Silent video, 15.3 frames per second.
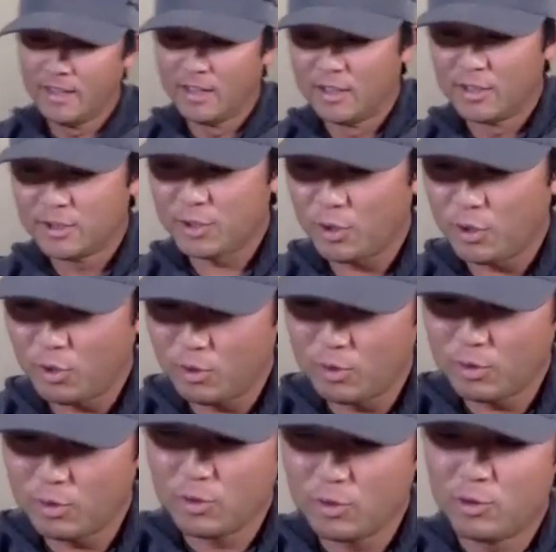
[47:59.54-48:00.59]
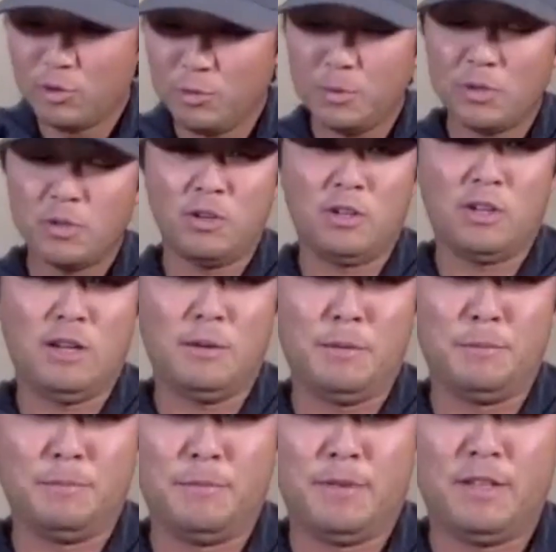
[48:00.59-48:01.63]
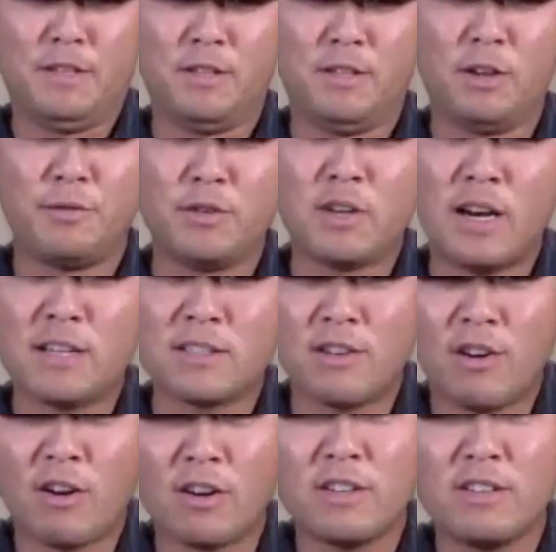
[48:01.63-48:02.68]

So super good. If you guys aren't